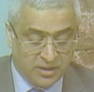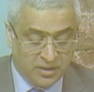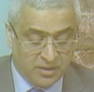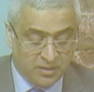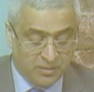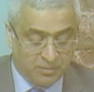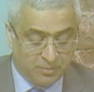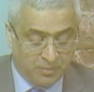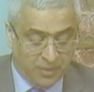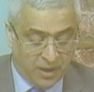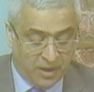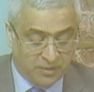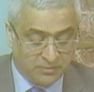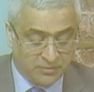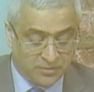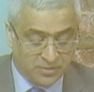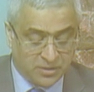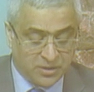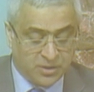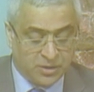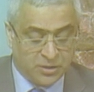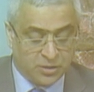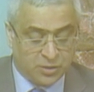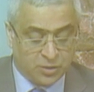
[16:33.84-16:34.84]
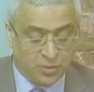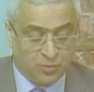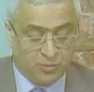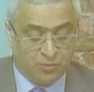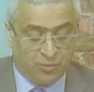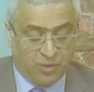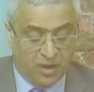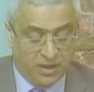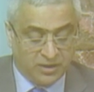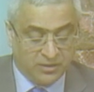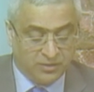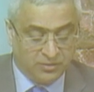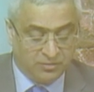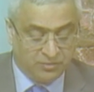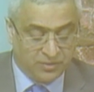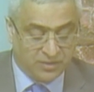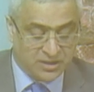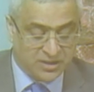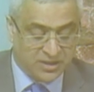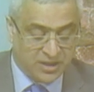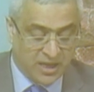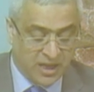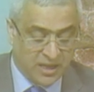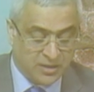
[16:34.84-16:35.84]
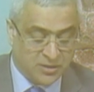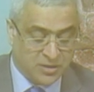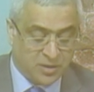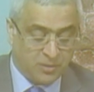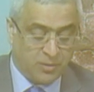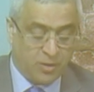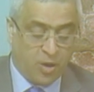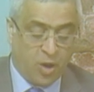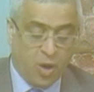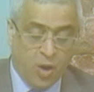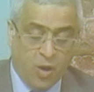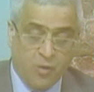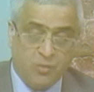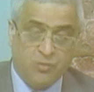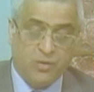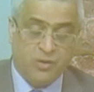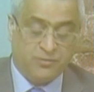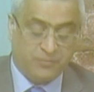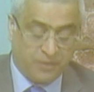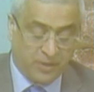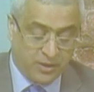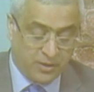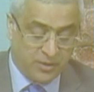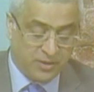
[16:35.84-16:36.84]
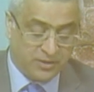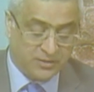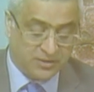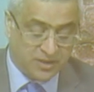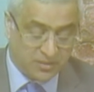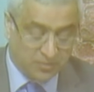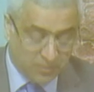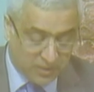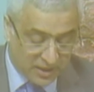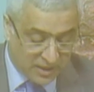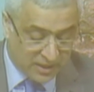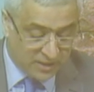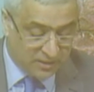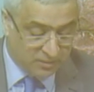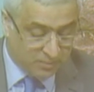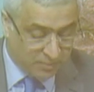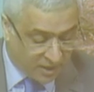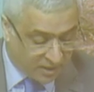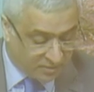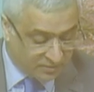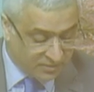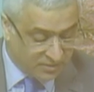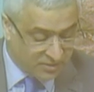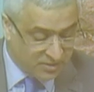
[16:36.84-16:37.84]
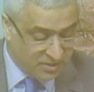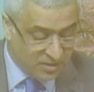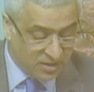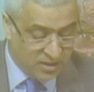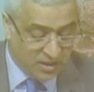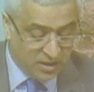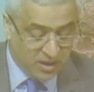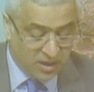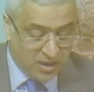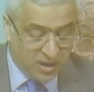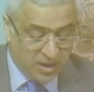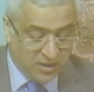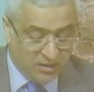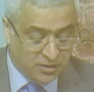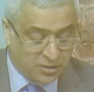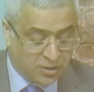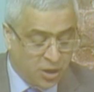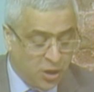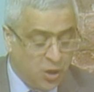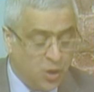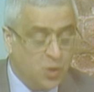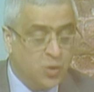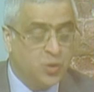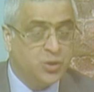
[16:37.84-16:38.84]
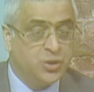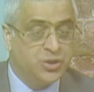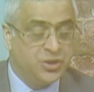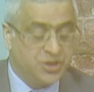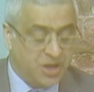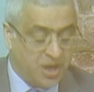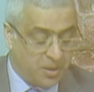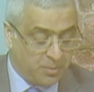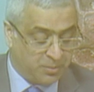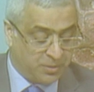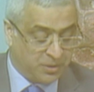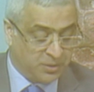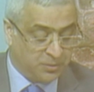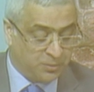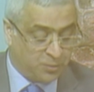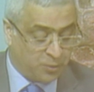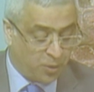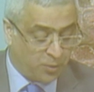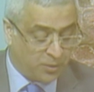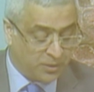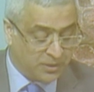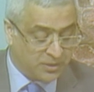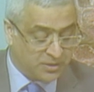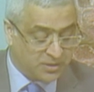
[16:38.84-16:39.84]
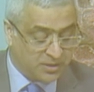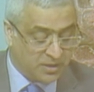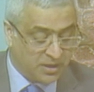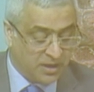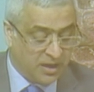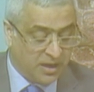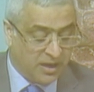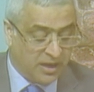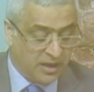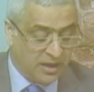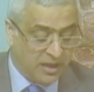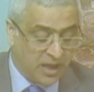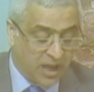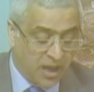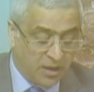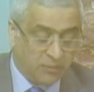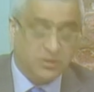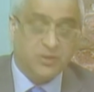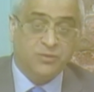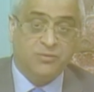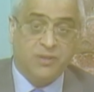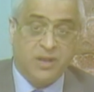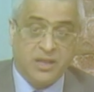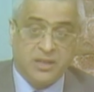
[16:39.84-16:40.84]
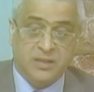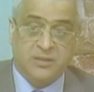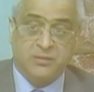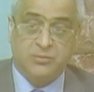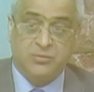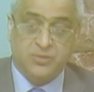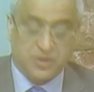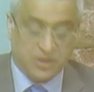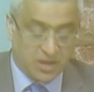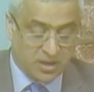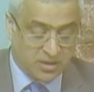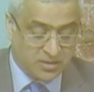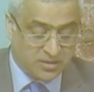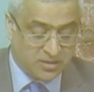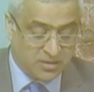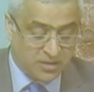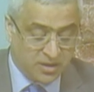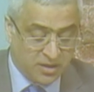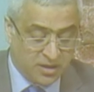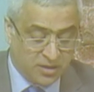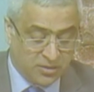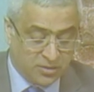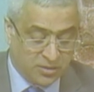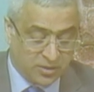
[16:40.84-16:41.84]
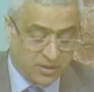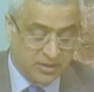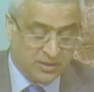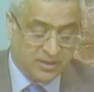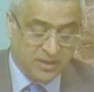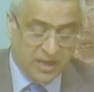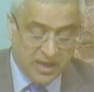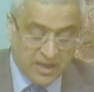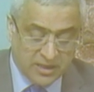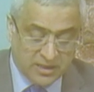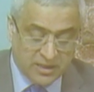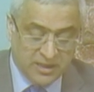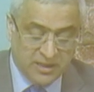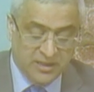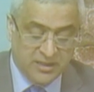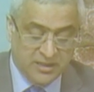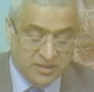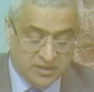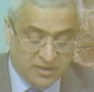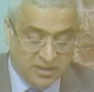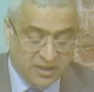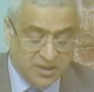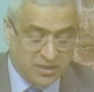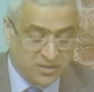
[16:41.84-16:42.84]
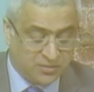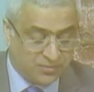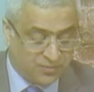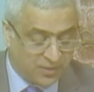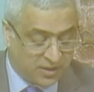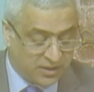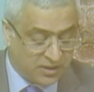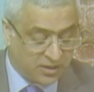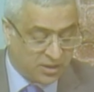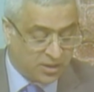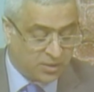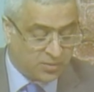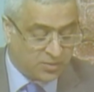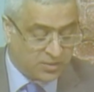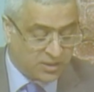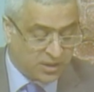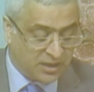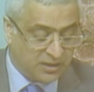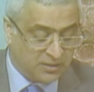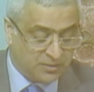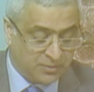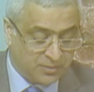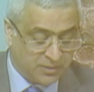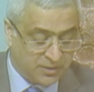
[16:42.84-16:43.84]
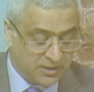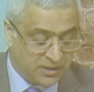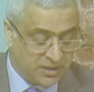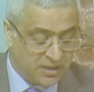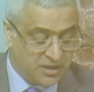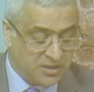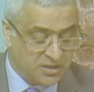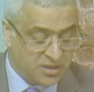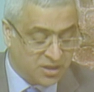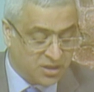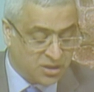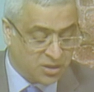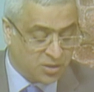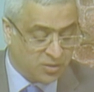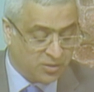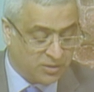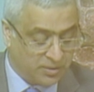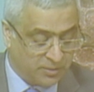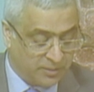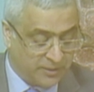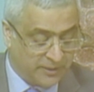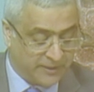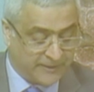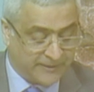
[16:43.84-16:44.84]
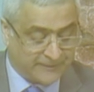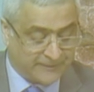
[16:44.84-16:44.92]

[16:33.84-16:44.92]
pounds to one with sales of over 500 million pounds. This huge jump in profits allowed the Wellcome Trust to greatly increase funding of scientific research over the period.